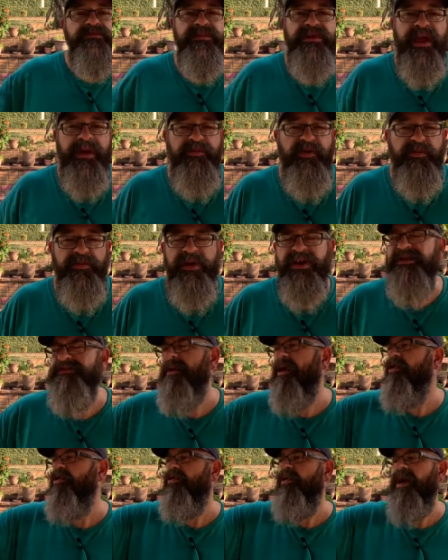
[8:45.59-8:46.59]
name your place,
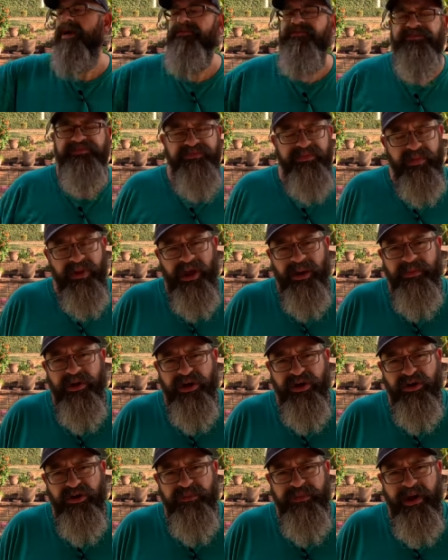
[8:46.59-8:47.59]
Paraguay. I'm
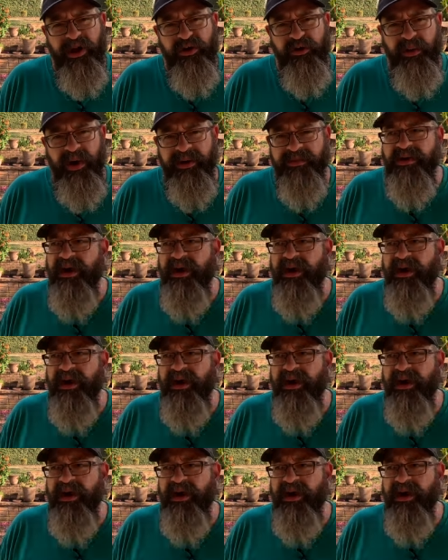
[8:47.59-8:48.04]
going to go to Paraguay